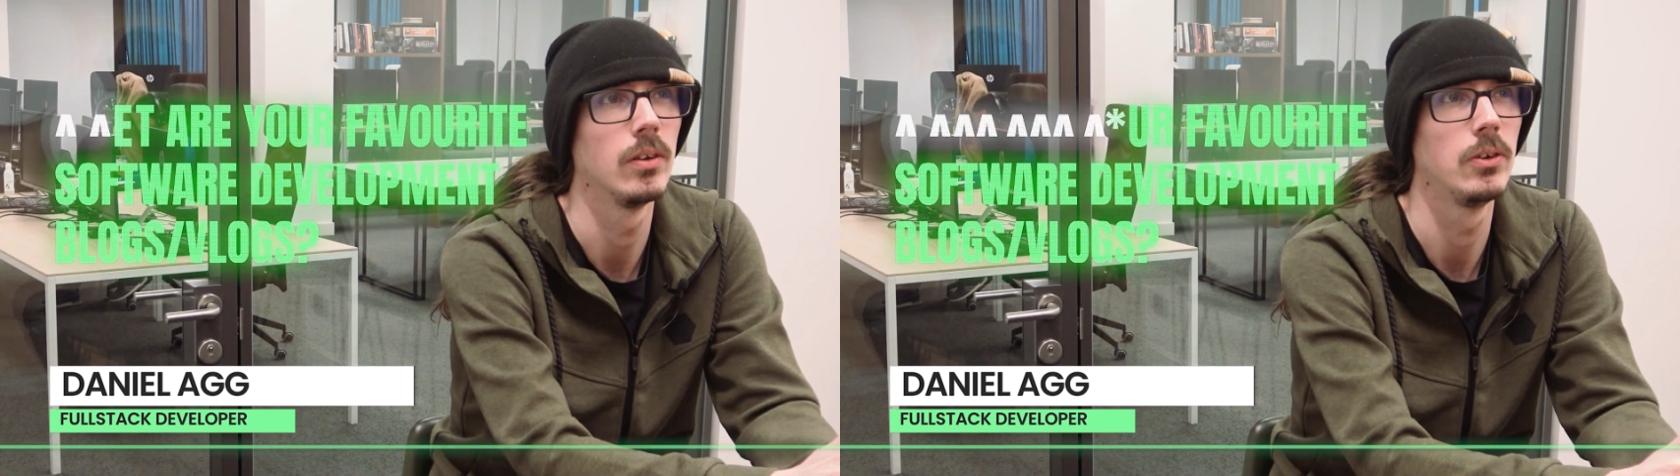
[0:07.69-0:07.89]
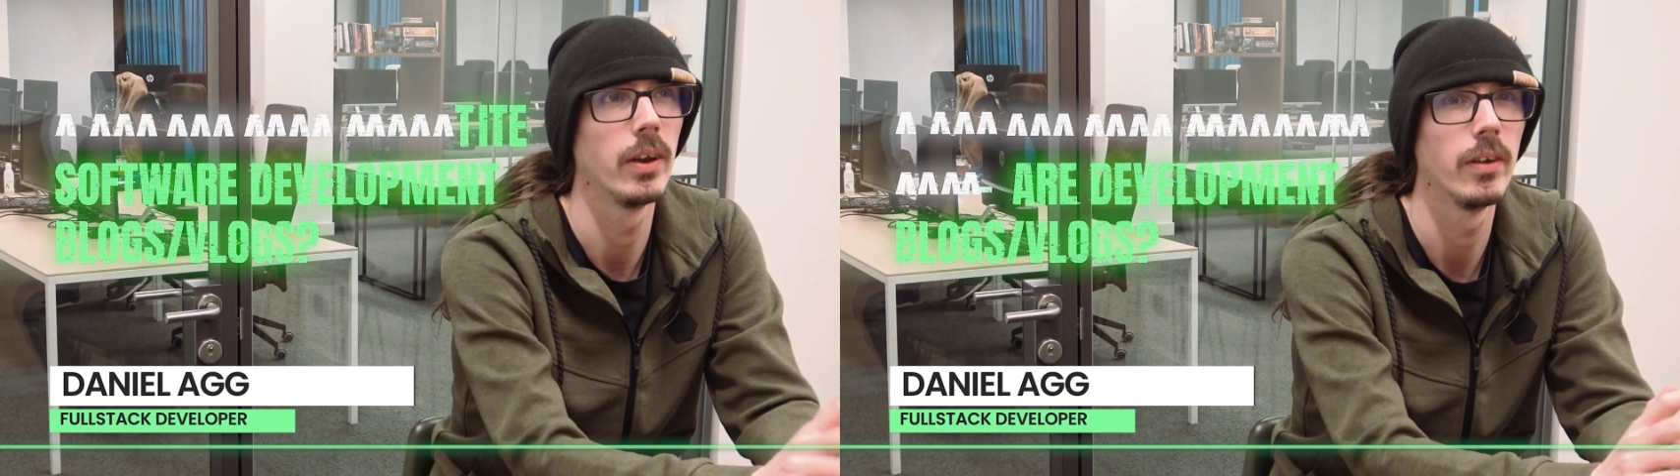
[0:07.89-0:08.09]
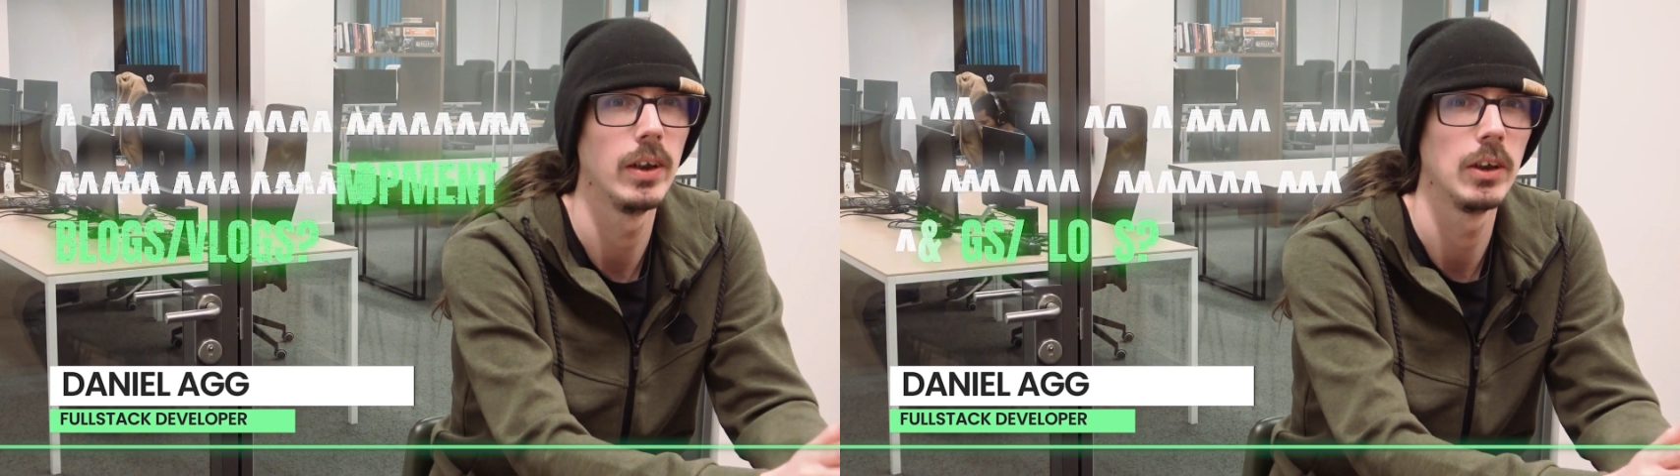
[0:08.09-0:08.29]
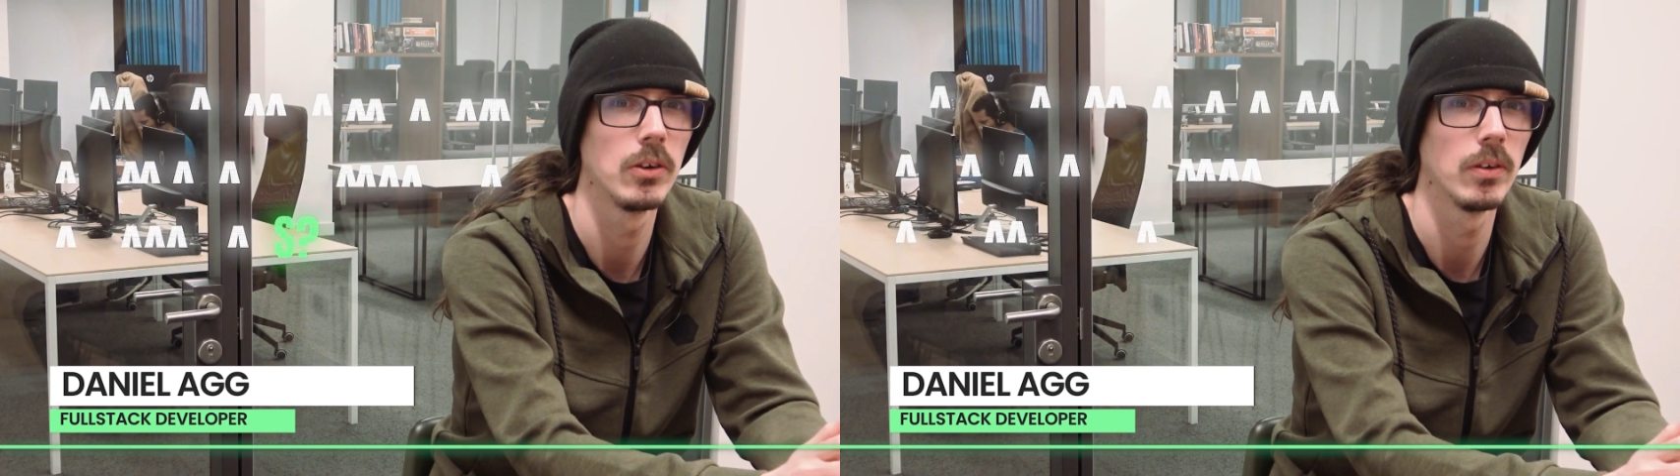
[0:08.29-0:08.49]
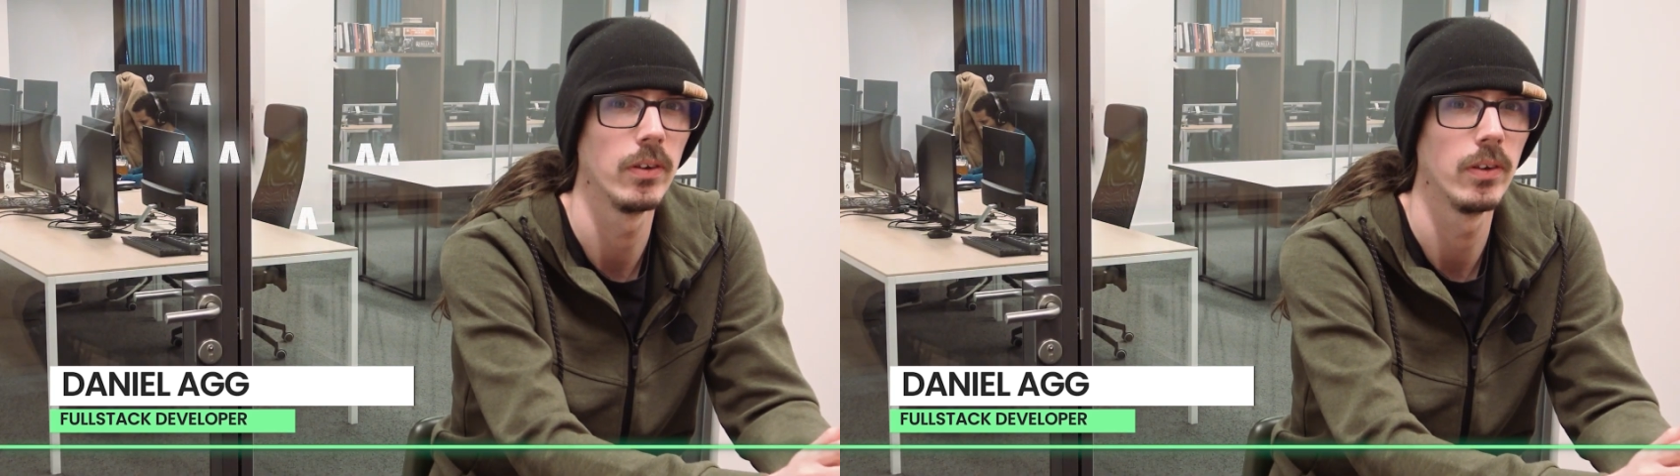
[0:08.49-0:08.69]
a
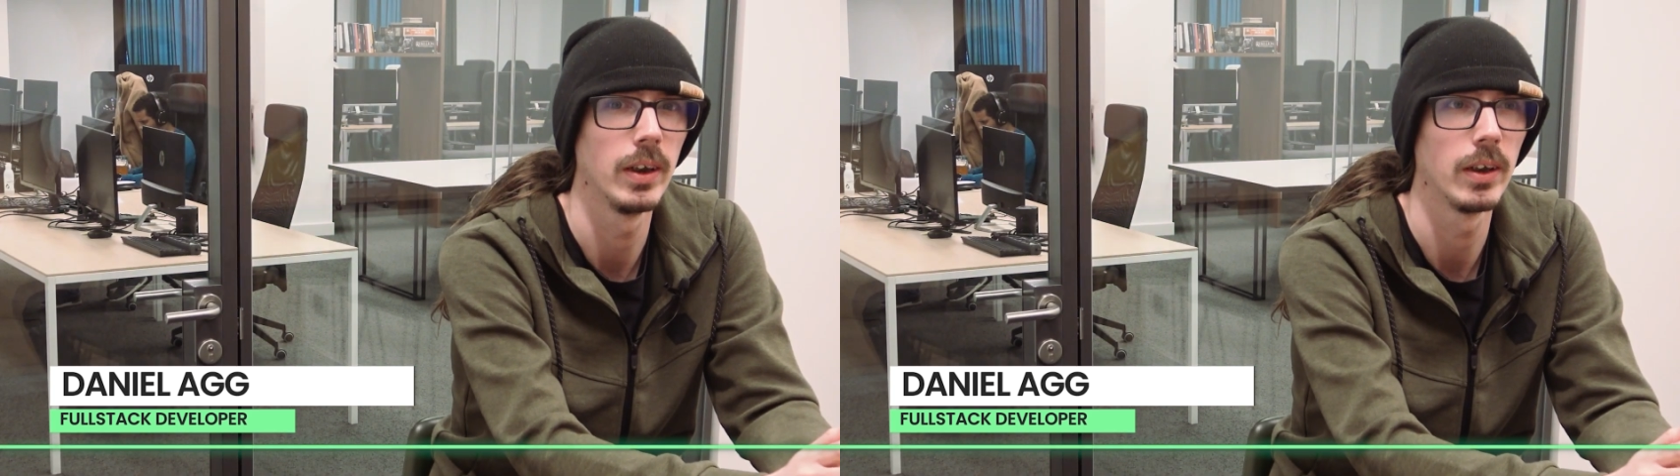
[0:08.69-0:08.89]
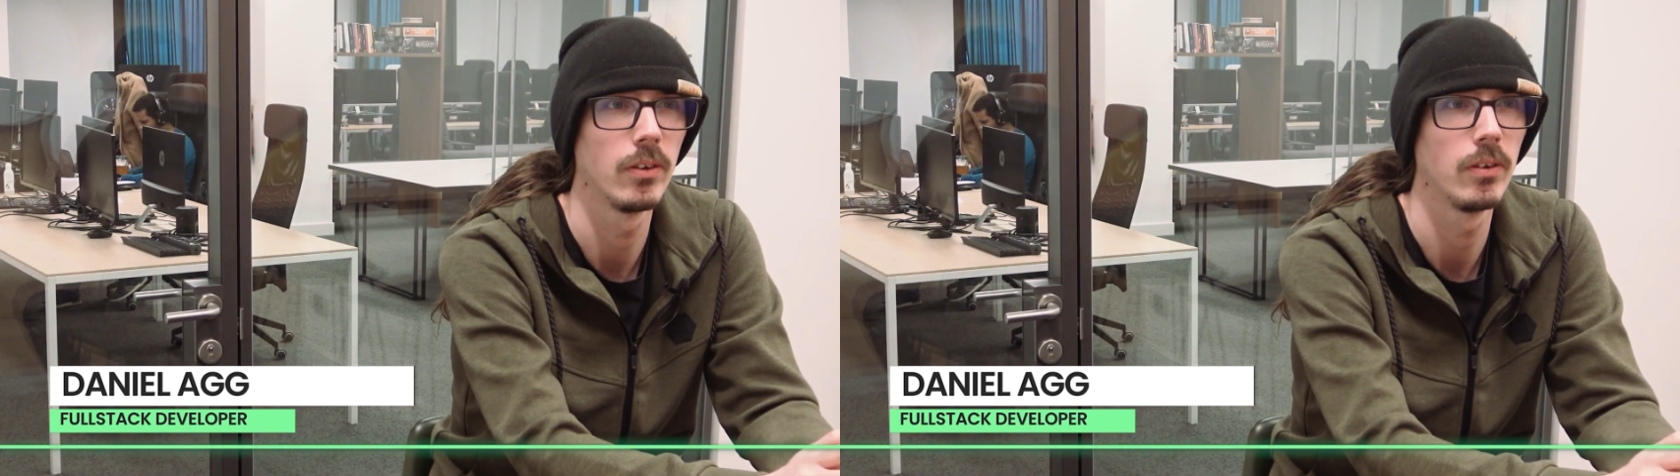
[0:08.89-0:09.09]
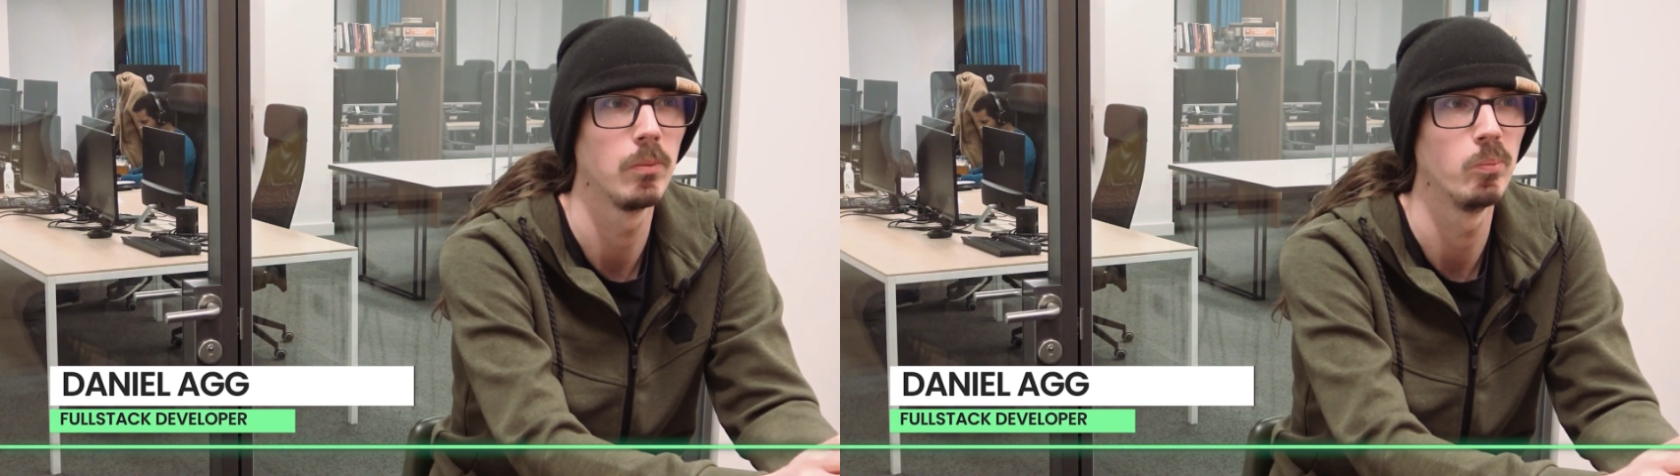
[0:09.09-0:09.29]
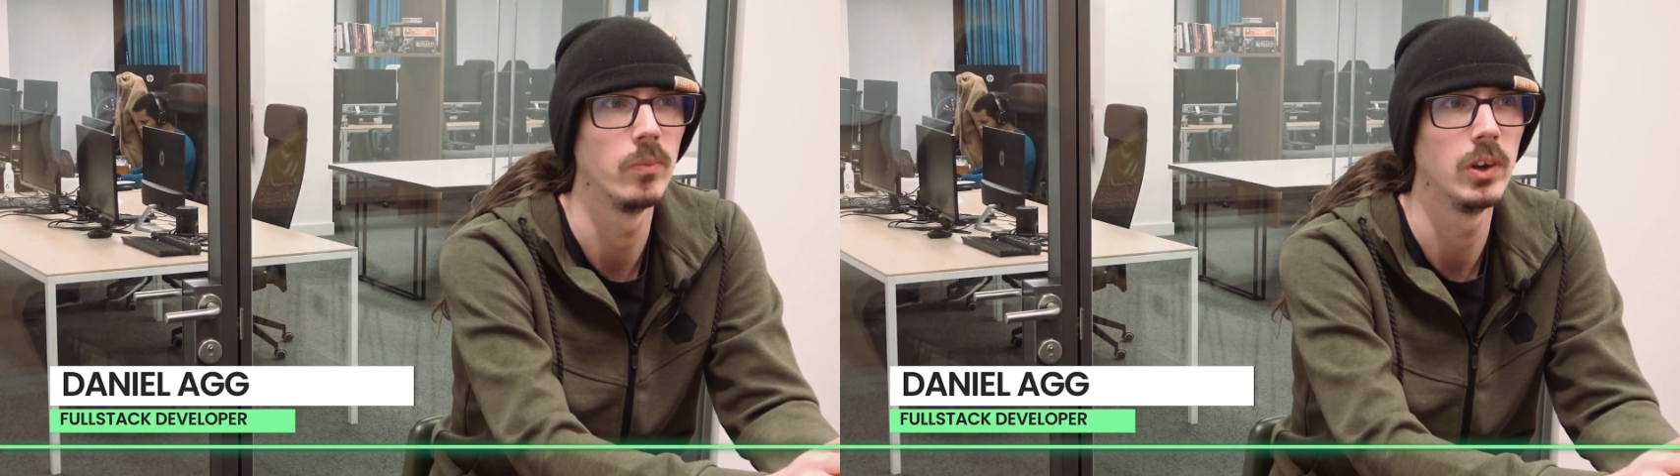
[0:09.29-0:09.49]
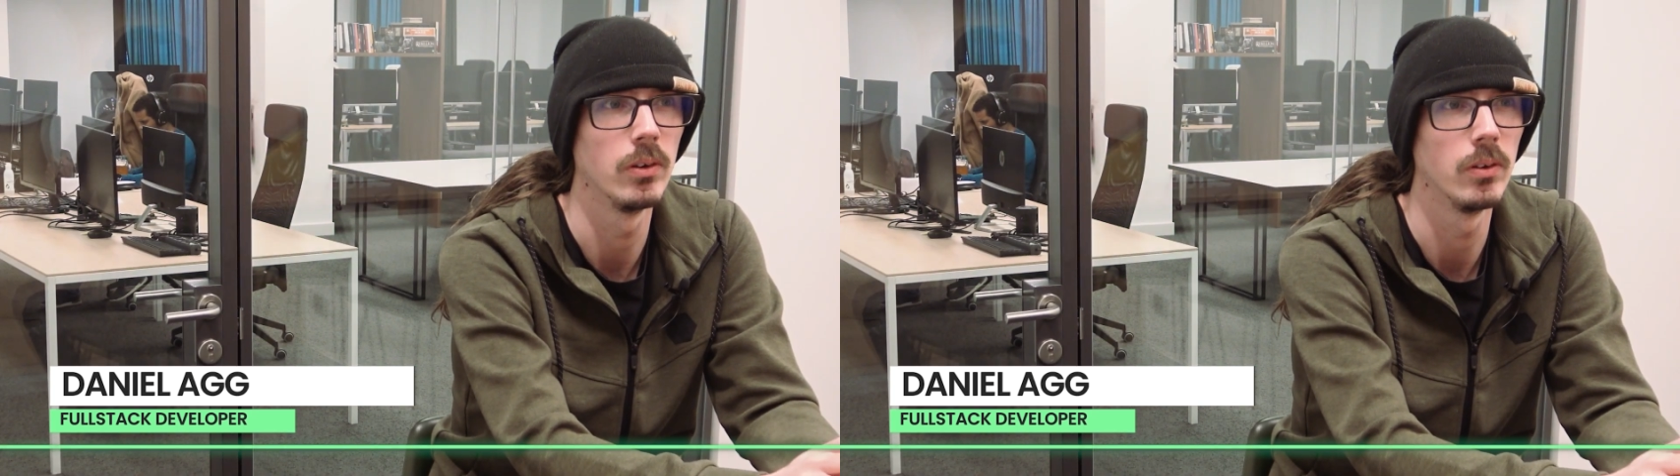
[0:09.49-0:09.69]
generation that
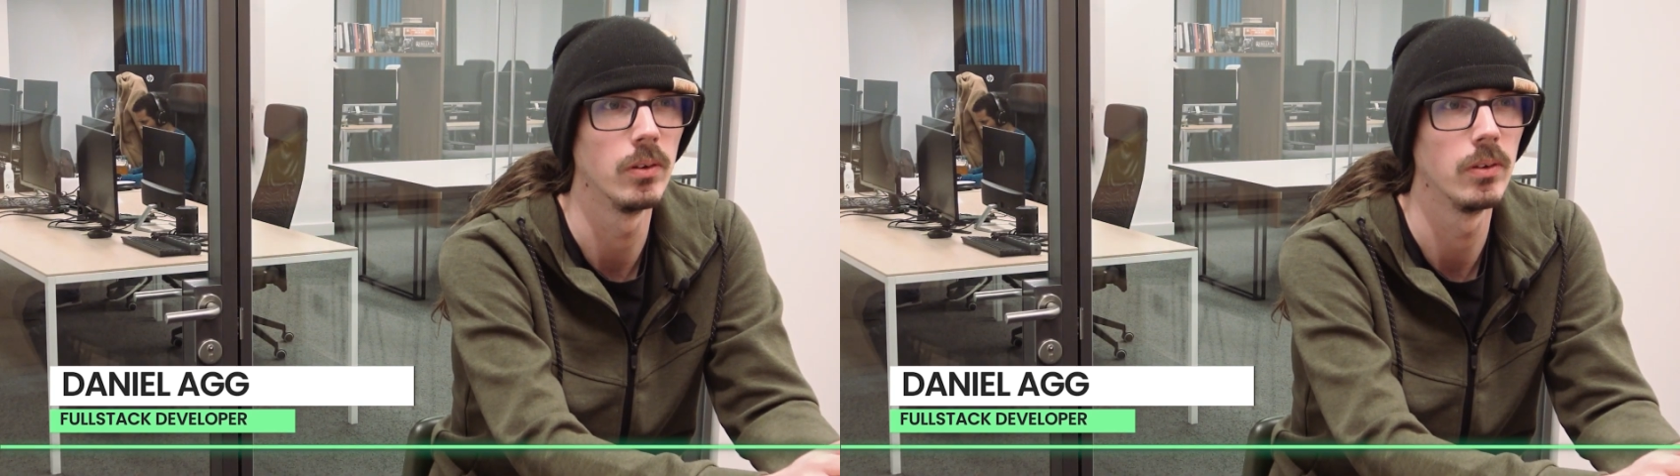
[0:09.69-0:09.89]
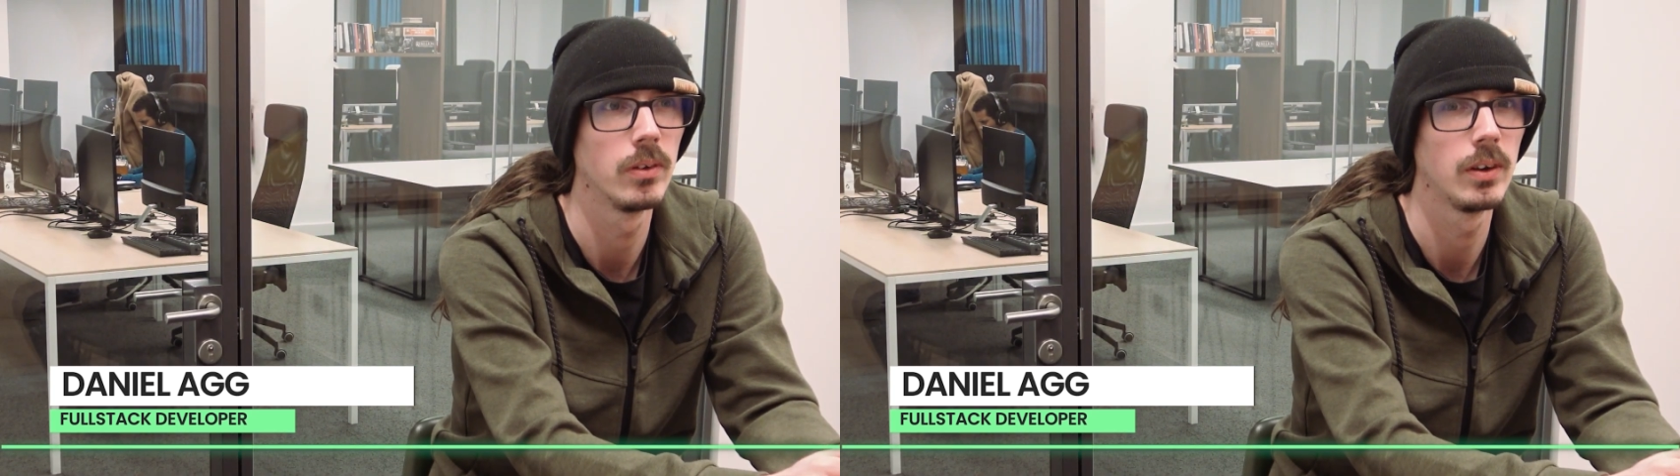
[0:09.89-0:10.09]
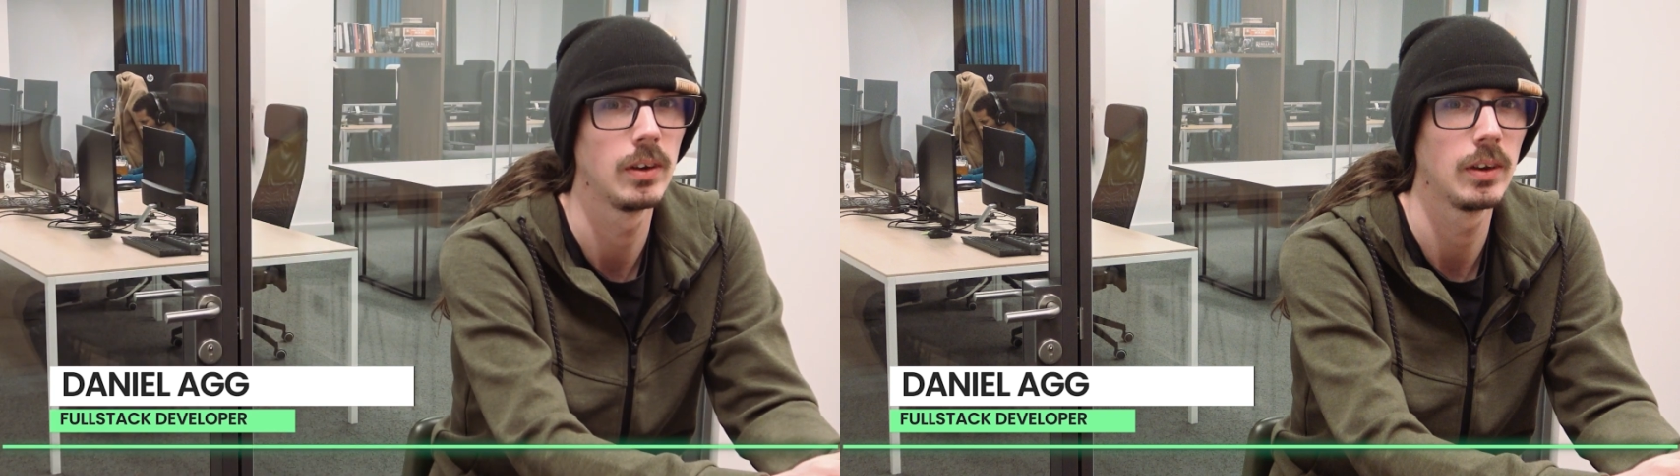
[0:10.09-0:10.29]
you know